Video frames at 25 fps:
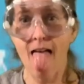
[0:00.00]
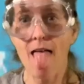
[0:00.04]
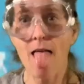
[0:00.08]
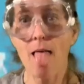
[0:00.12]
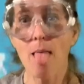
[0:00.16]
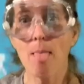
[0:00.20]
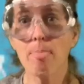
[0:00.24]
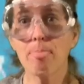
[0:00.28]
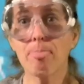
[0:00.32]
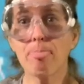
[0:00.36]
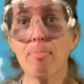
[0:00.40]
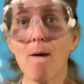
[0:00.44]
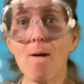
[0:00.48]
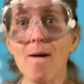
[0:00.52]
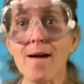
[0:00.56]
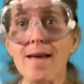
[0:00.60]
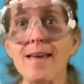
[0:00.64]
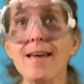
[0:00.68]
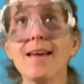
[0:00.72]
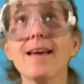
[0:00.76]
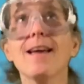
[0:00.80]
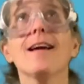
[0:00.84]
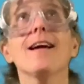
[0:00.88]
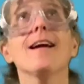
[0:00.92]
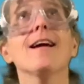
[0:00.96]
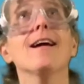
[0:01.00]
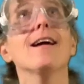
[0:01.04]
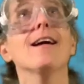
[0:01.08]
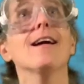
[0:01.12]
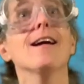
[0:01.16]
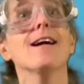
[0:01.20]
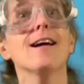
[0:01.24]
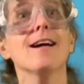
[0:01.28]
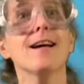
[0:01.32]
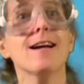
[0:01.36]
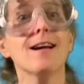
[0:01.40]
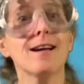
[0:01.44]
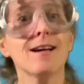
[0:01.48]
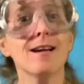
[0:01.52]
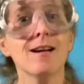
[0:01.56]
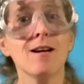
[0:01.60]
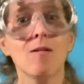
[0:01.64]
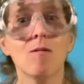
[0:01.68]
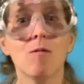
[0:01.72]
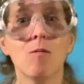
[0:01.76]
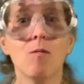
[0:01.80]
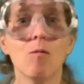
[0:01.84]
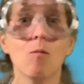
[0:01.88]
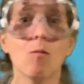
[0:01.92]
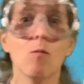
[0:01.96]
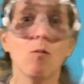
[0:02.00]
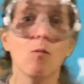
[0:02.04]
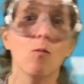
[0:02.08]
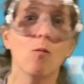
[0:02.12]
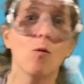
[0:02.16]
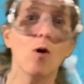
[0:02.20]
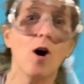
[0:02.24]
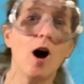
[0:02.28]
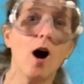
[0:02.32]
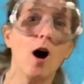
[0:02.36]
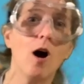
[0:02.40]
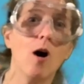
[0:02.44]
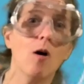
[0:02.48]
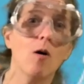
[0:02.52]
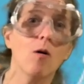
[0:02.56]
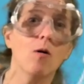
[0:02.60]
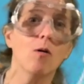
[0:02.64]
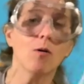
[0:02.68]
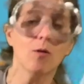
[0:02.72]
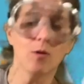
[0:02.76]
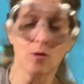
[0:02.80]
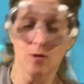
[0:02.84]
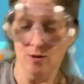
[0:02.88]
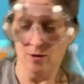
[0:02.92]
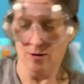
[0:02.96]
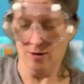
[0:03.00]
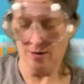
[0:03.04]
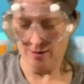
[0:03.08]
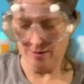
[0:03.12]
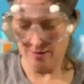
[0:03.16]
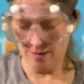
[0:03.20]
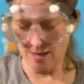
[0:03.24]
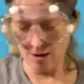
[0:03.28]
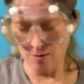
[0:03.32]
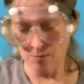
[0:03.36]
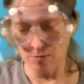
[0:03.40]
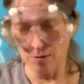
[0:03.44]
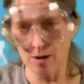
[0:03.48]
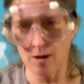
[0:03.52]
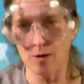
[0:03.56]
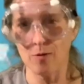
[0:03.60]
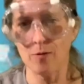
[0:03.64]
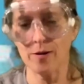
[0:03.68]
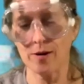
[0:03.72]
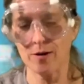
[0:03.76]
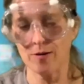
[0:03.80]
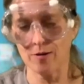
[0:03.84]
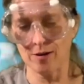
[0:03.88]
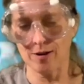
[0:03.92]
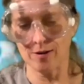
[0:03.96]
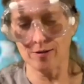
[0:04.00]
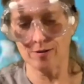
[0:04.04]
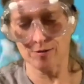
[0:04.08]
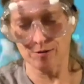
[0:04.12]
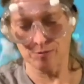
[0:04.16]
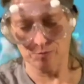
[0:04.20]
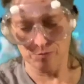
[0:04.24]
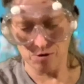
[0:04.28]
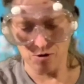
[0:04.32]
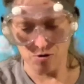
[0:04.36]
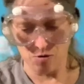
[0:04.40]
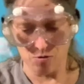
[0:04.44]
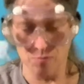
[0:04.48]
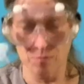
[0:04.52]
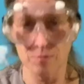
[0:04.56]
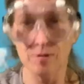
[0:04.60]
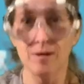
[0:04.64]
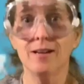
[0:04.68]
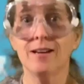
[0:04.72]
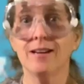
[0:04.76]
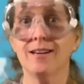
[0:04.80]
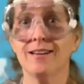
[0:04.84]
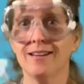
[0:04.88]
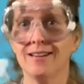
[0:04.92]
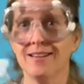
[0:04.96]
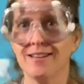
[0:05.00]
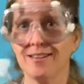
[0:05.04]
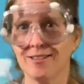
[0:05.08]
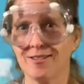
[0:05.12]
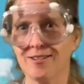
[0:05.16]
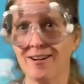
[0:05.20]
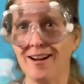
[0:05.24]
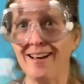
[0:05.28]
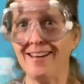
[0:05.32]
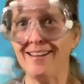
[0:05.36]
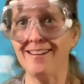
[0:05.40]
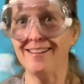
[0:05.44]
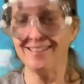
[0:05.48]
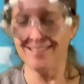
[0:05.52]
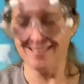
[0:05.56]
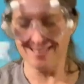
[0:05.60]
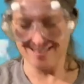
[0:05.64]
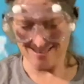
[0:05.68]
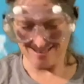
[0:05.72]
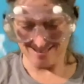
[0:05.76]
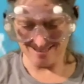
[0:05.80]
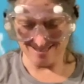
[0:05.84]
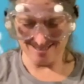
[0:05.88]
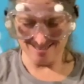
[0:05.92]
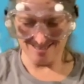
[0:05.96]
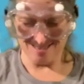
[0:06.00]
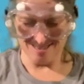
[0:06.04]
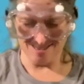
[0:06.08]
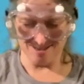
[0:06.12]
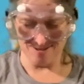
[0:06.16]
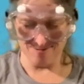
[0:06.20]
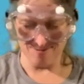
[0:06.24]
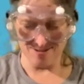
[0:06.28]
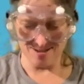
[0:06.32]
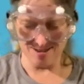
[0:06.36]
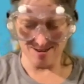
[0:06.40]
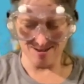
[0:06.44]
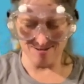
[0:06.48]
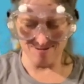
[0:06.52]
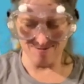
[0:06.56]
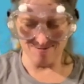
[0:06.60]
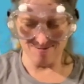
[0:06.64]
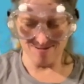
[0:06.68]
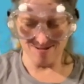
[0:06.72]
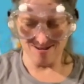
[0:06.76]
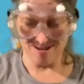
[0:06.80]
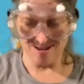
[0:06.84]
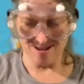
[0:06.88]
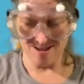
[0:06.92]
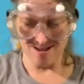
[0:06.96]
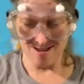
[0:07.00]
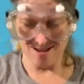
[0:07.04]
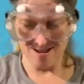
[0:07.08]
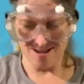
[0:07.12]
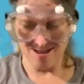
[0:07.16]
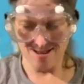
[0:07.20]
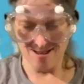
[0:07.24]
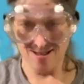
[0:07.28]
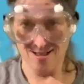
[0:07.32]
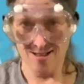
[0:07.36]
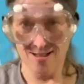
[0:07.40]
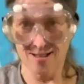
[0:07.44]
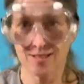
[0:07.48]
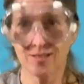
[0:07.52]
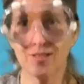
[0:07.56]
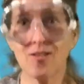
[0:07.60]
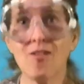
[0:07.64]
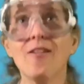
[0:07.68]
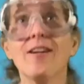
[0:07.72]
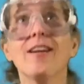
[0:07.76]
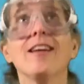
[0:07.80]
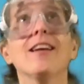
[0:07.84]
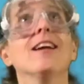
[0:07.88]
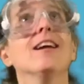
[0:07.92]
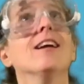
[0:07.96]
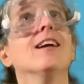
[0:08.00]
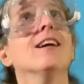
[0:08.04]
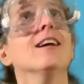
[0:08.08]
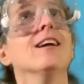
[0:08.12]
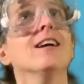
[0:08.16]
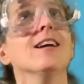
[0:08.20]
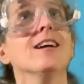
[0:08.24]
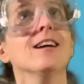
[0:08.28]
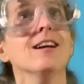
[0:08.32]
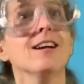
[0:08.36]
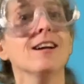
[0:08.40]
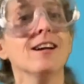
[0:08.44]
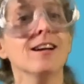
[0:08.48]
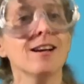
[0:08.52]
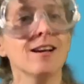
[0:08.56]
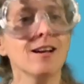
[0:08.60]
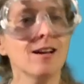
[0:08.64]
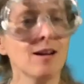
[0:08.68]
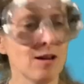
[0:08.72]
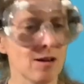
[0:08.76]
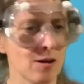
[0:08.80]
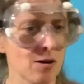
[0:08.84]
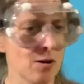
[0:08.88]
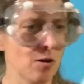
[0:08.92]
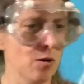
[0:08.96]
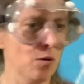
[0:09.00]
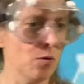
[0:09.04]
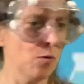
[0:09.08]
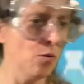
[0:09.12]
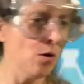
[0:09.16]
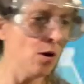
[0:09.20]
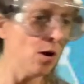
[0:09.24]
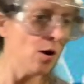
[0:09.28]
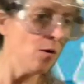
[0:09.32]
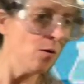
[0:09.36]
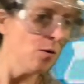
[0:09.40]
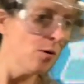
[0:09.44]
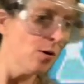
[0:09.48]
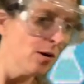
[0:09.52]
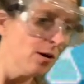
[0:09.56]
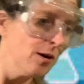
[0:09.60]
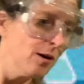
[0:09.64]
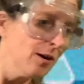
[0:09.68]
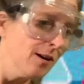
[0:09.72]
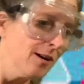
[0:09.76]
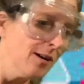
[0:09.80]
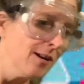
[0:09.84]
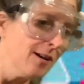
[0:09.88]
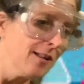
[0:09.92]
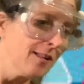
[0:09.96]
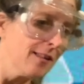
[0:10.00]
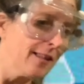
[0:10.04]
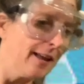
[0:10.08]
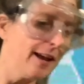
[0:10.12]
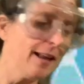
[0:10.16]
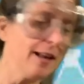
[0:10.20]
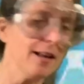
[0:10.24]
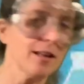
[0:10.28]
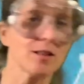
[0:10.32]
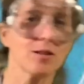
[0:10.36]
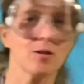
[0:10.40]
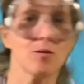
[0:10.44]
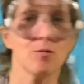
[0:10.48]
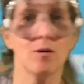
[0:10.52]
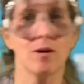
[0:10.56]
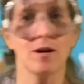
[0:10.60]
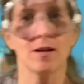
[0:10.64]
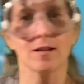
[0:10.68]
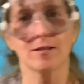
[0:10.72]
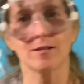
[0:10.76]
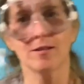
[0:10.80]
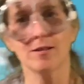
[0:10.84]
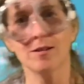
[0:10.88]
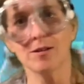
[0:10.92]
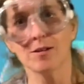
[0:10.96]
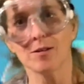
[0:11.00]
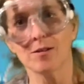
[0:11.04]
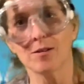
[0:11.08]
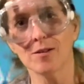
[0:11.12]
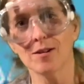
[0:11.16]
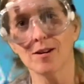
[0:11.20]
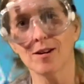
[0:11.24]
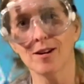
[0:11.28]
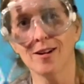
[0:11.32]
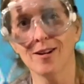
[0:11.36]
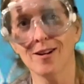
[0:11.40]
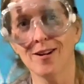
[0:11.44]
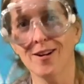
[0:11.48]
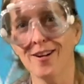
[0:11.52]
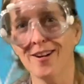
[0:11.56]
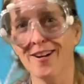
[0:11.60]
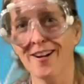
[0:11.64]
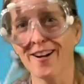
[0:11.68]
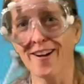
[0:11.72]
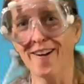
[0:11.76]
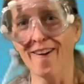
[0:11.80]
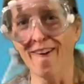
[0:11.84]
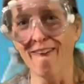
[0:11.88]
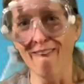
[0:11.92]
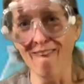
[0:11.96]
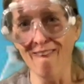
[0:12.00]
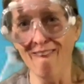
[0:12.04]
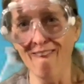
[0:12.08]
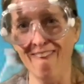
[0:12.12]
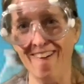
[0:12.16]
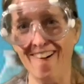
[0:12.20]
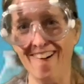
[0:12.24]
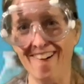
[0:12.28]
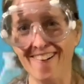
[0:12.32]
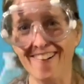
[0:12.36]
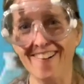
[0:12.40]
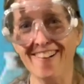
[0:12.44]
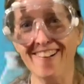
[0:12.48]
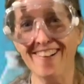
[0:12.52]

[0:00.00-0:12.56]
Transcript: Boing! Whoa! That went all the way across the room. Try it again. Here we go. Boing! Woo! That hit the wall too. Cool.